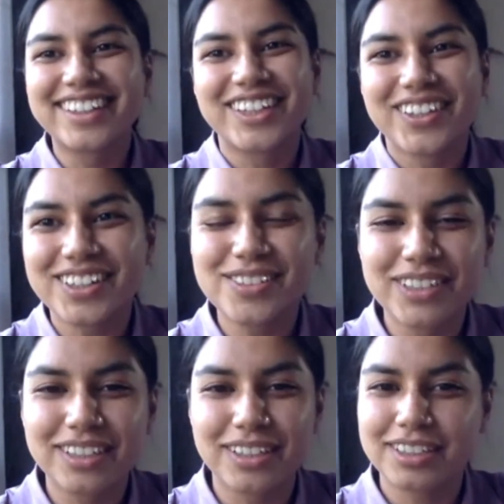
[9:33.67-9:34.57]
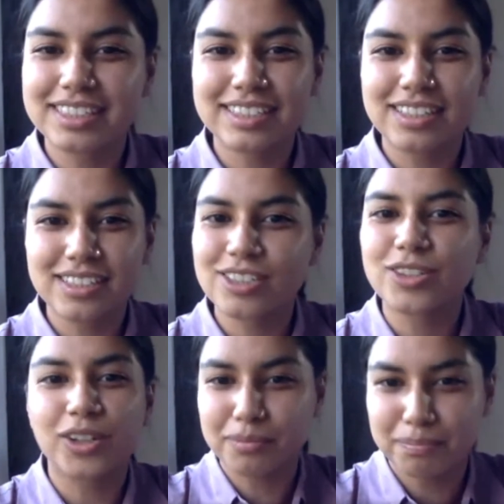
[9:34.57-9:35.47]
kiosk with uh, the censors
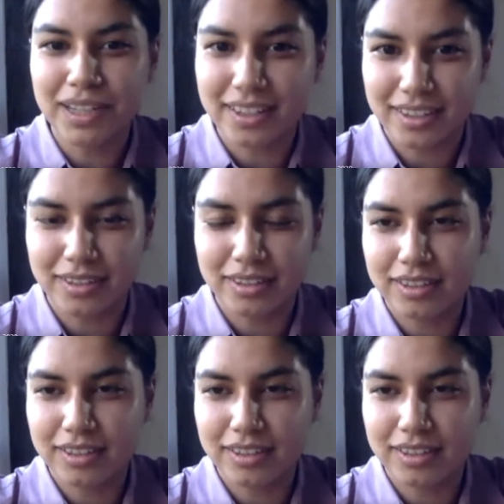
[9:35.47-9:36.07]
not uh,